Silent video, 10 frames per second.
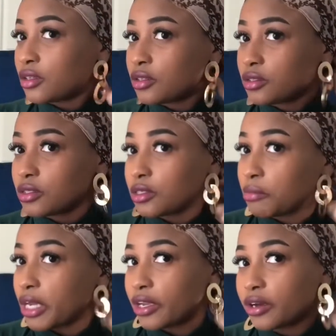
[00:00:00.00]
to my
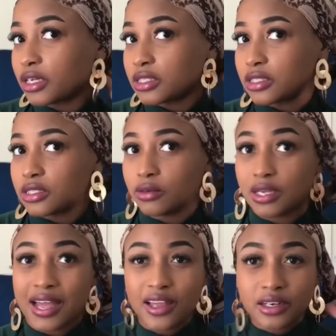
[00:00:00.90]
hair because it's still
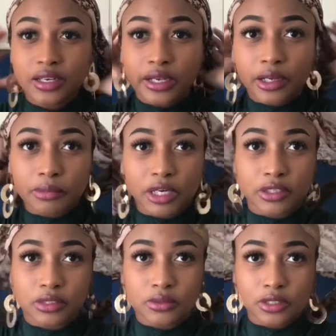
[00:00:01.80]
kind of damp, but I just
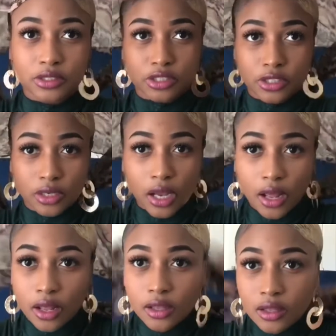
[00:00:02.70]
wanted to show y'all
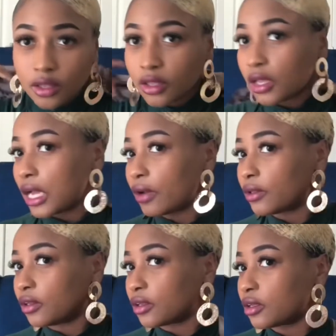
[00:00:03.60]
how it
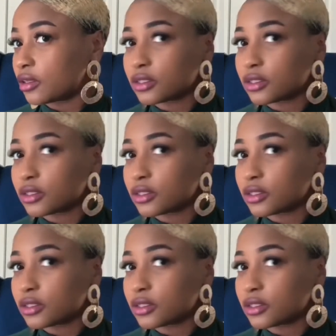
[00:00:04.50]
looks.